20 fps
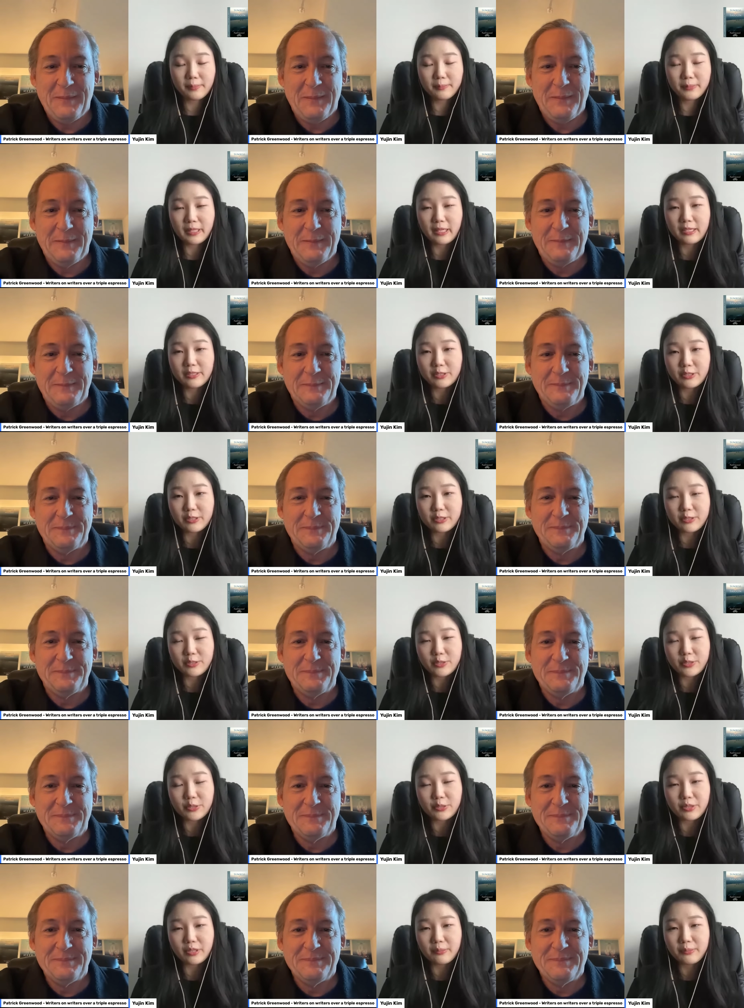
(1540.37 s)
Speaker 1: a pleasure
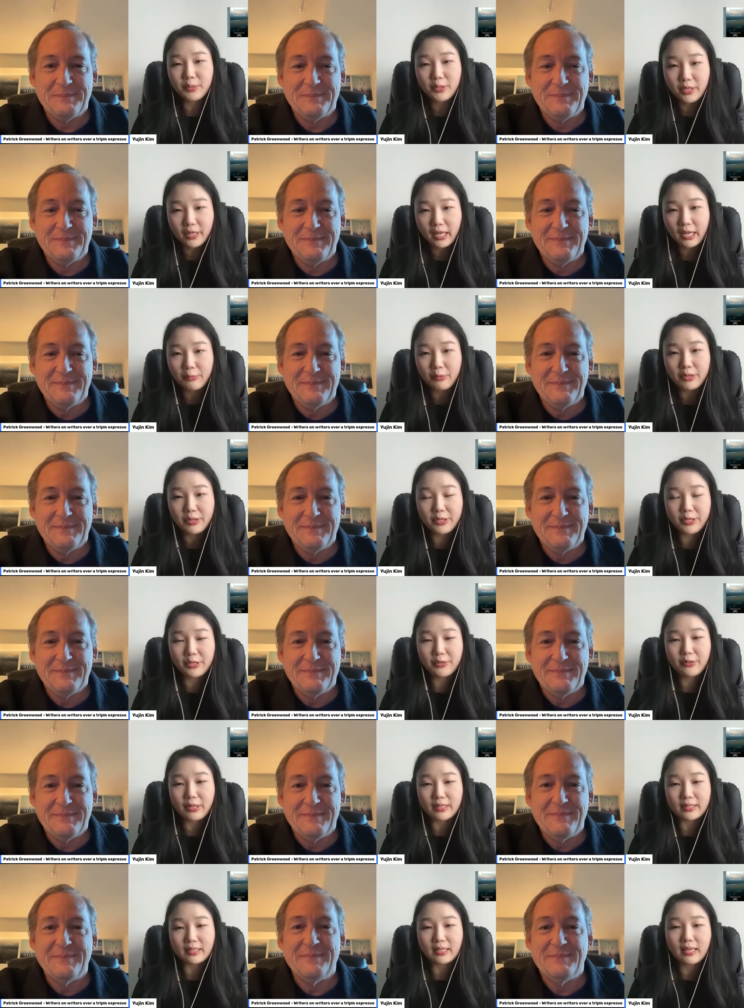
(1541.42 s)
to communicate with
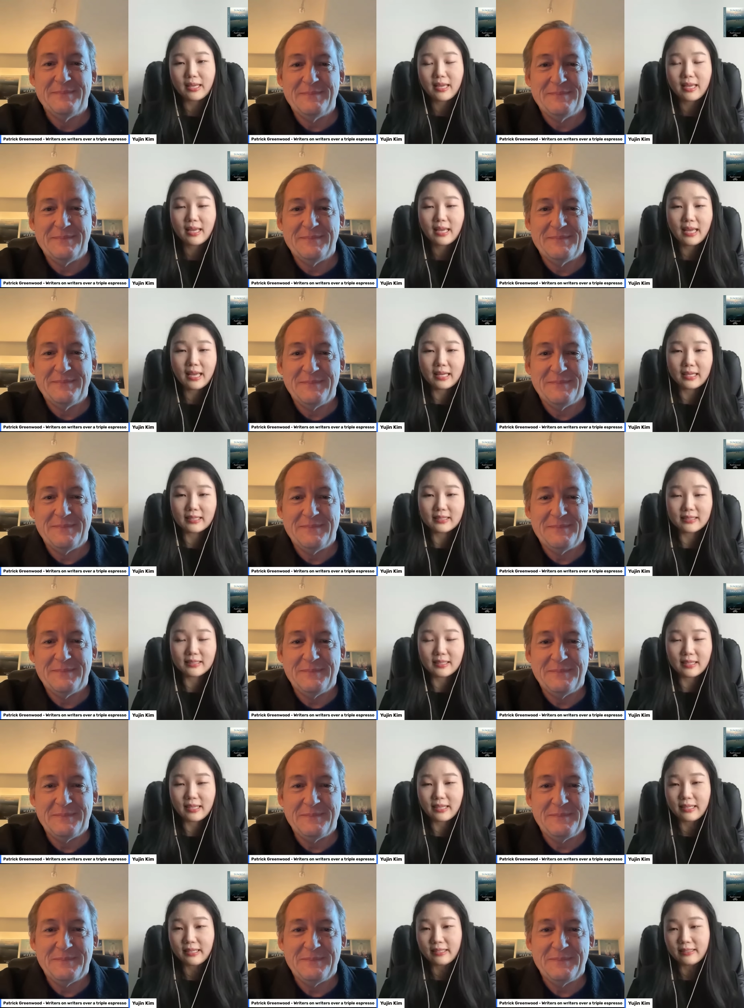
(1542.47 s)
you and,
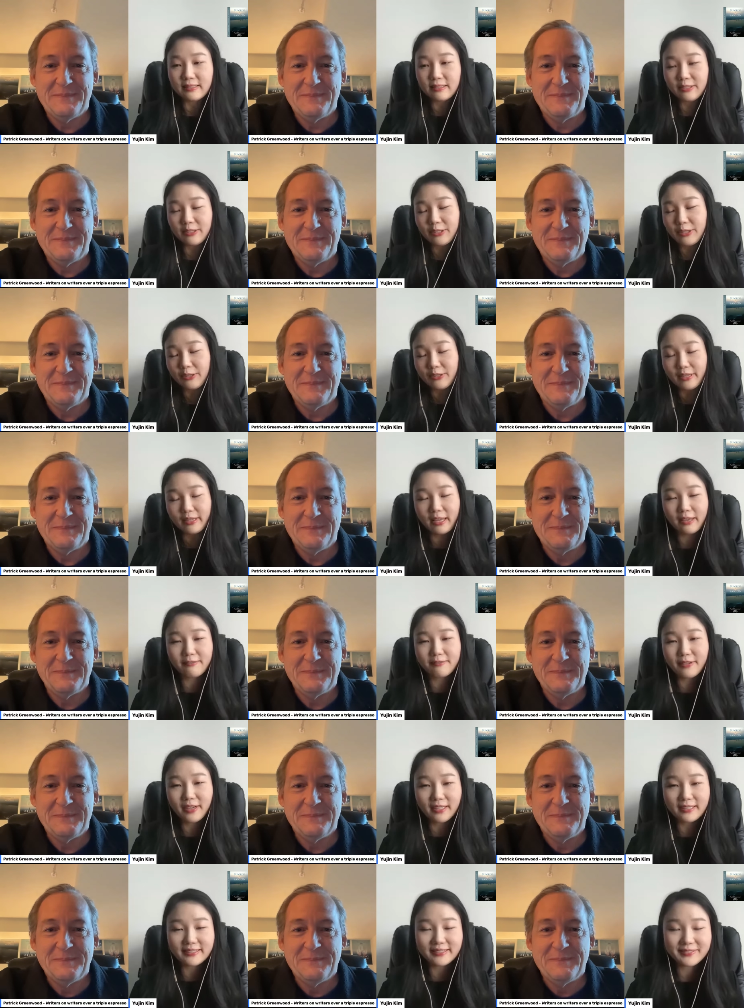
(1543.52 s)
and, and, you know, like have
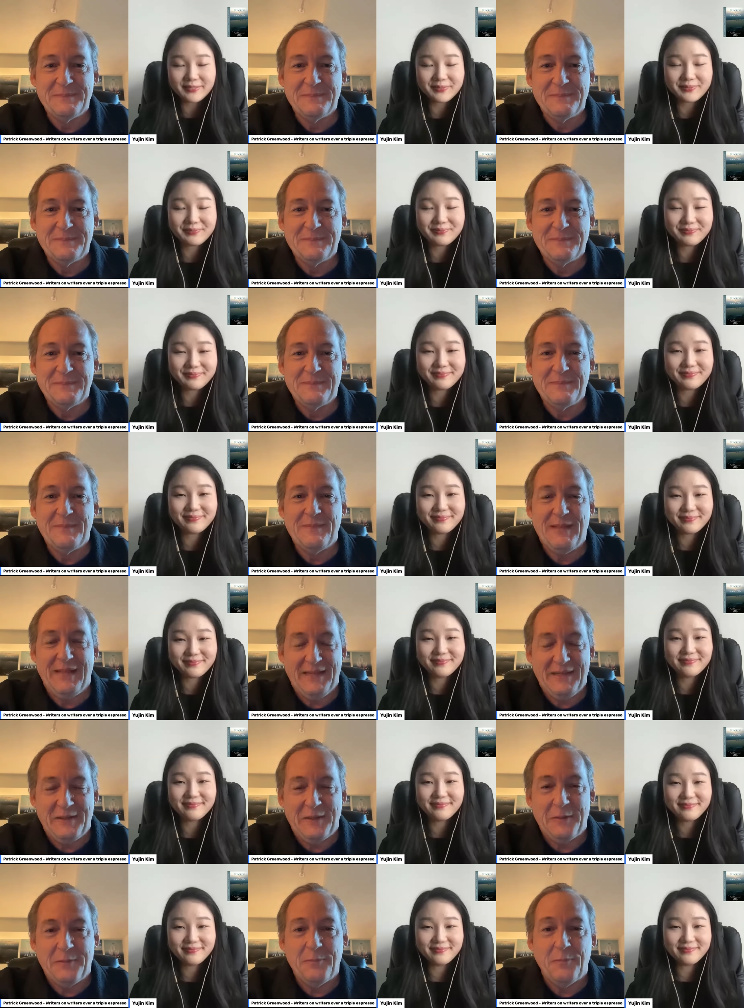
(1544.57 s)
fun.
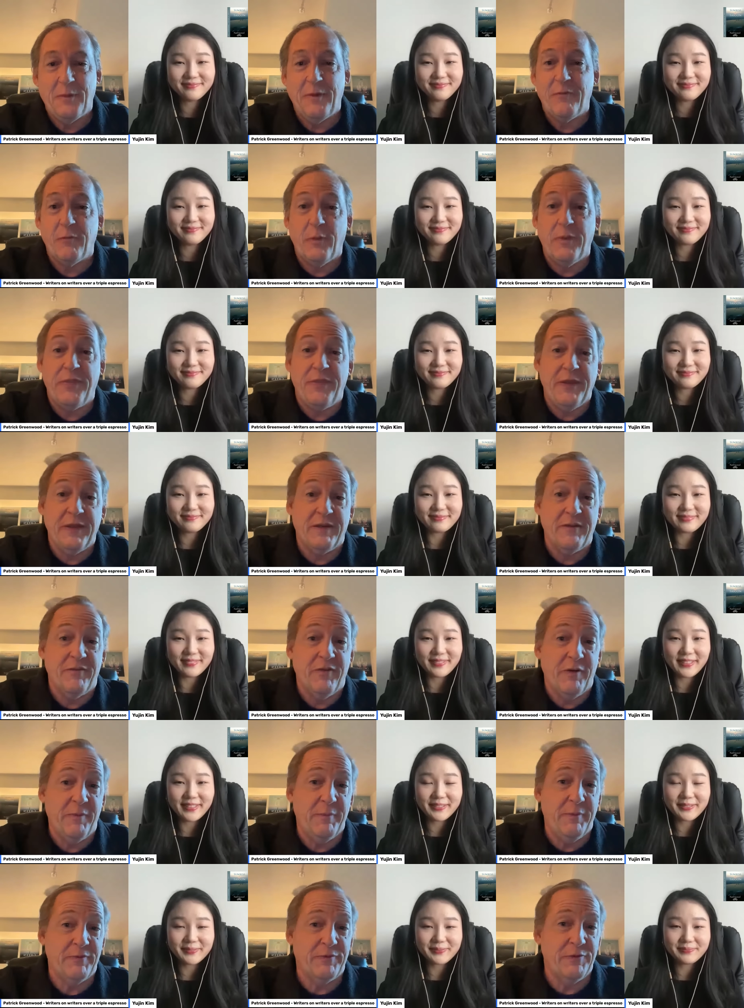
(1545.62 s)
Speaker 2: Thank you. Everyone, thank you
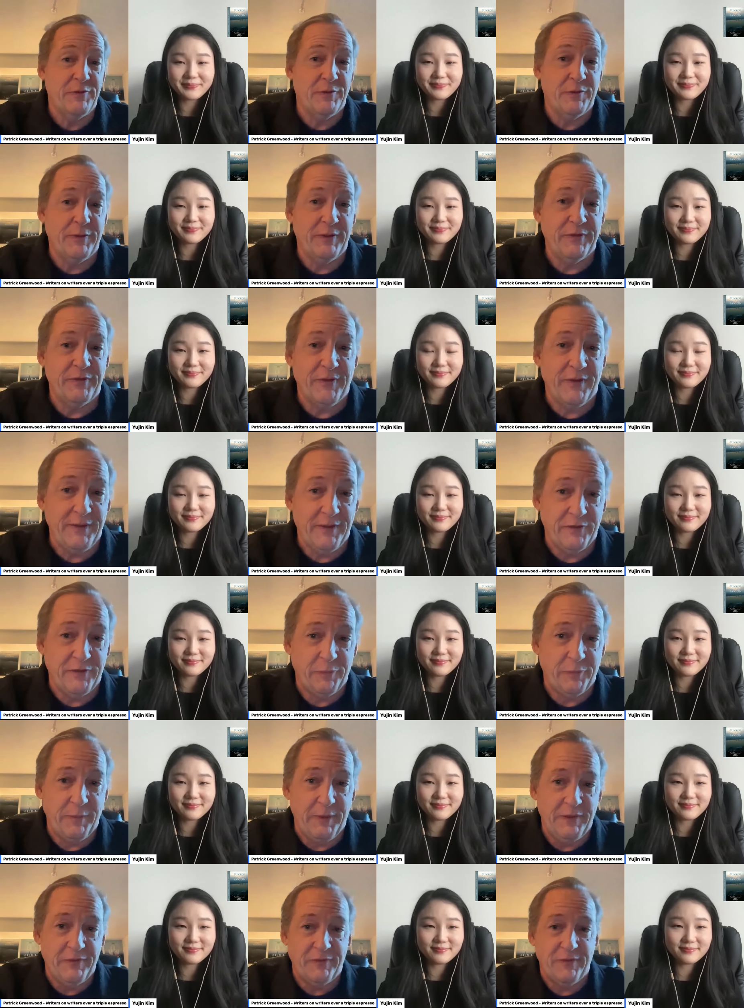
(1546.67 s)
very much for joining us this
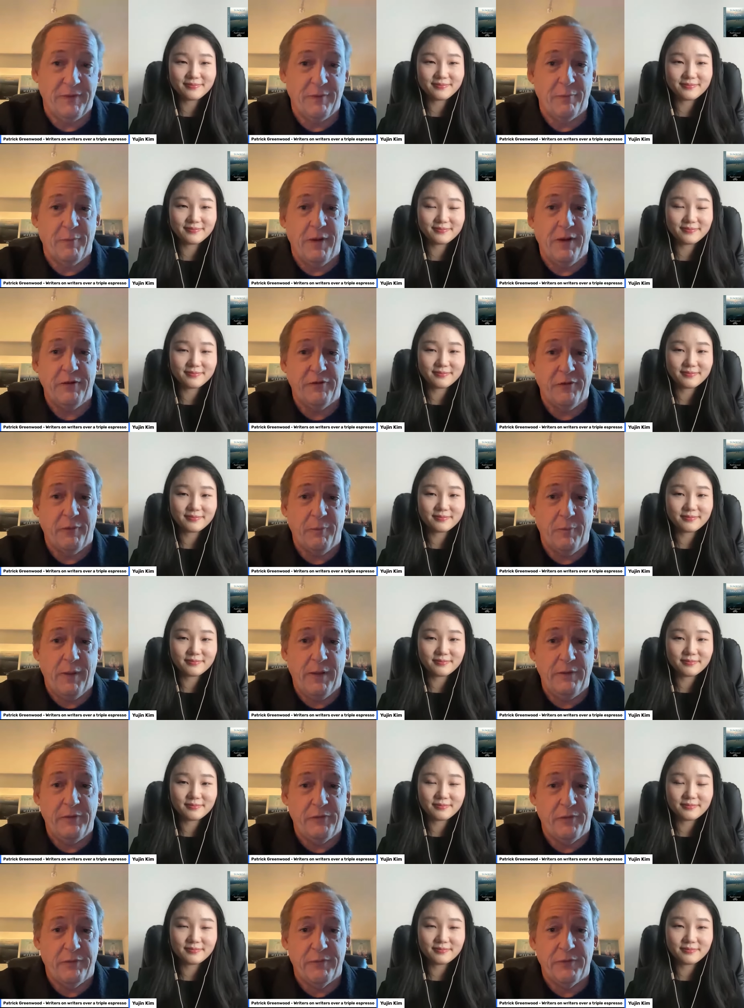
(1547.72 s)
week's at the Writers on
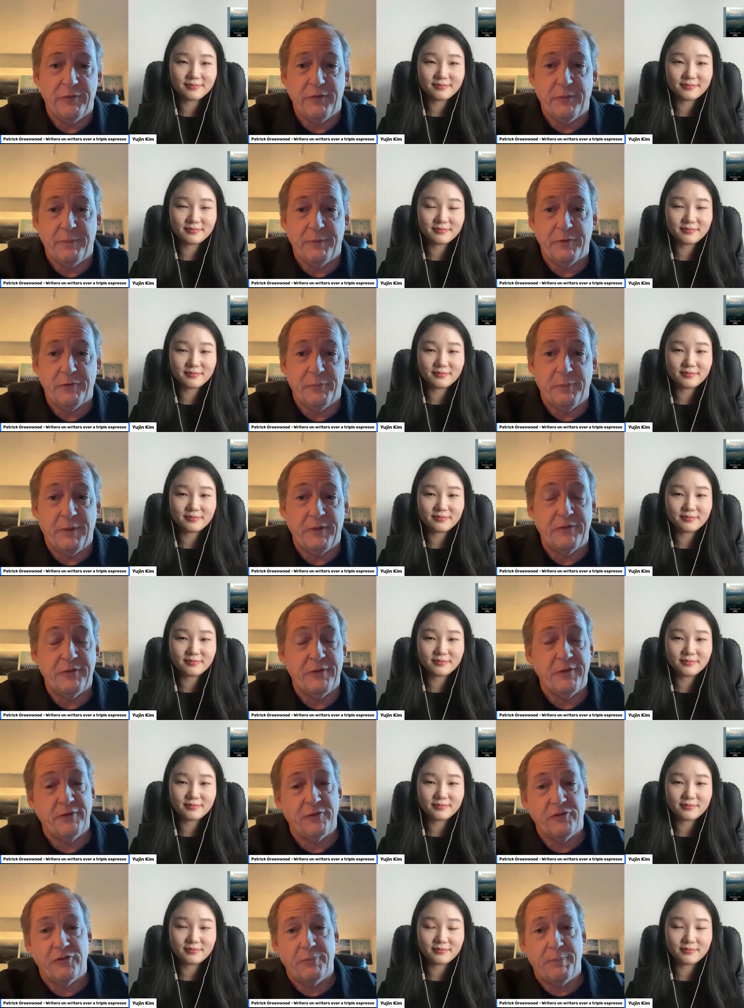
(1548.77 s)
Writers over at Triple Espresso.
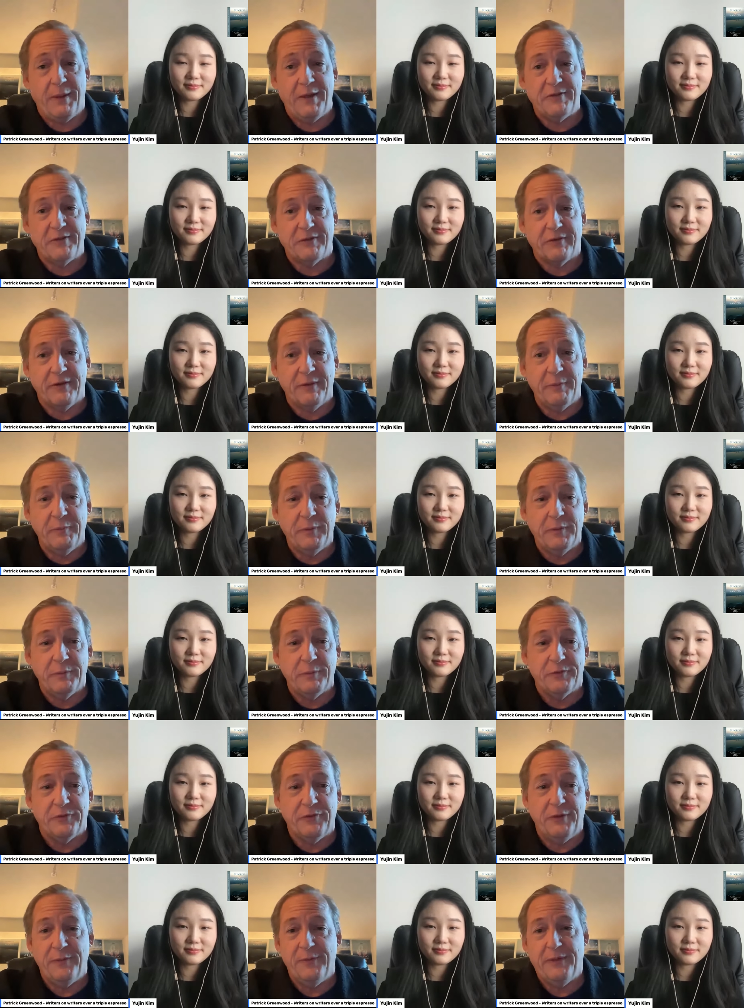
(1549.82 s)
This is Patrick Greenwood. We'll
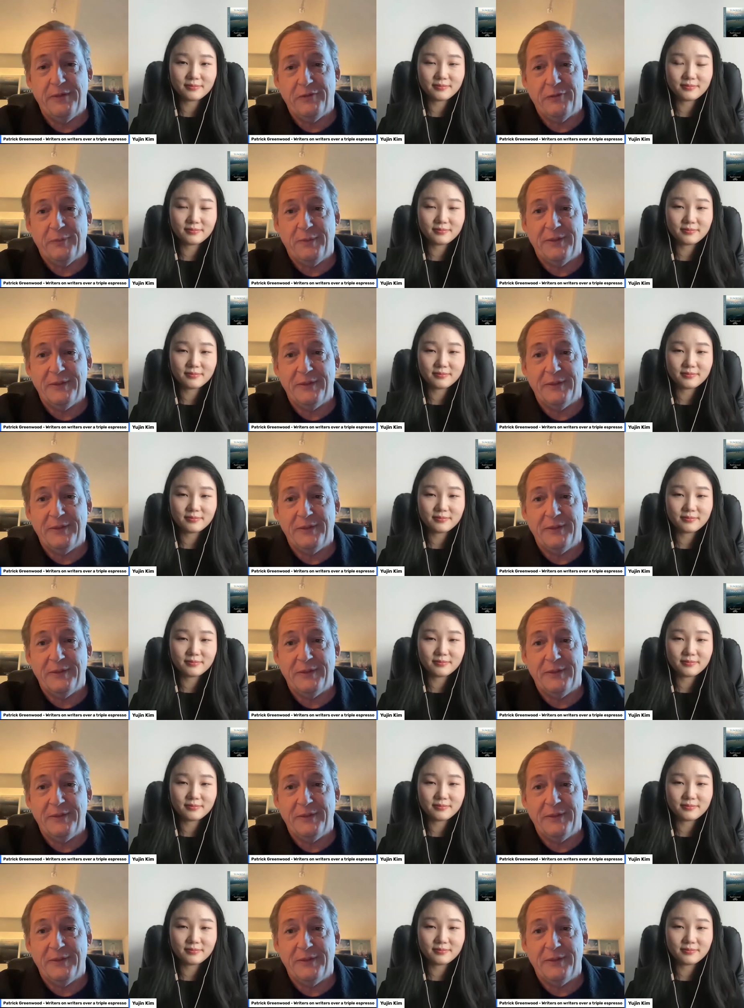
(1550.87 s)
see you next